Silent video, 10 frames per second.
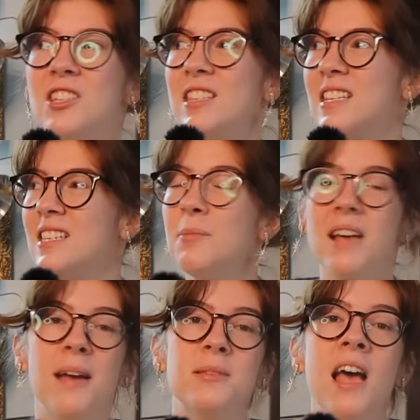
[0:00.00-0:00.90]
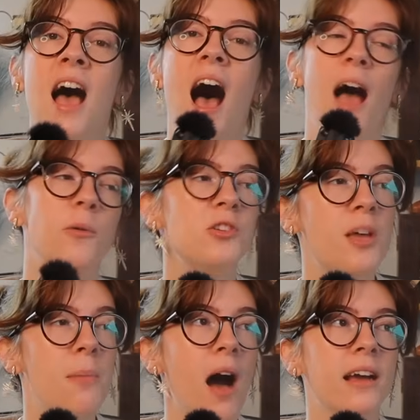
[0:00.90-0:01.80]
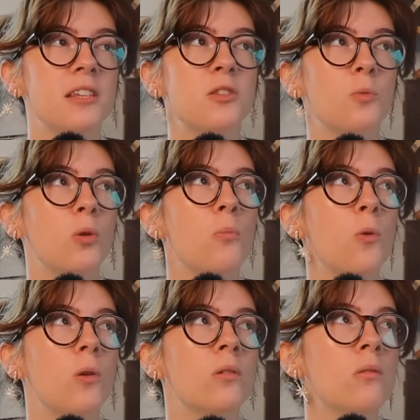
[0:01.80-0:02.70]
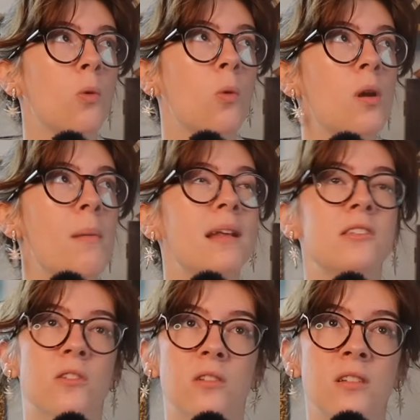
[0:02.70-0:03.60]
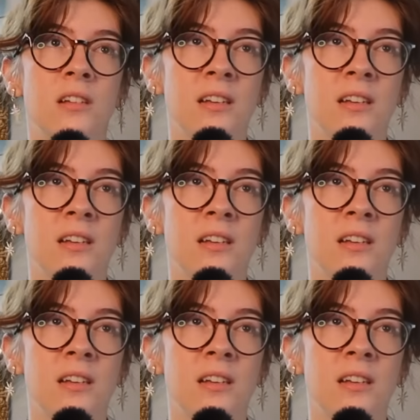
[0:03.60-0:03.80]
just that sometimes I wish that pockets were more ornamental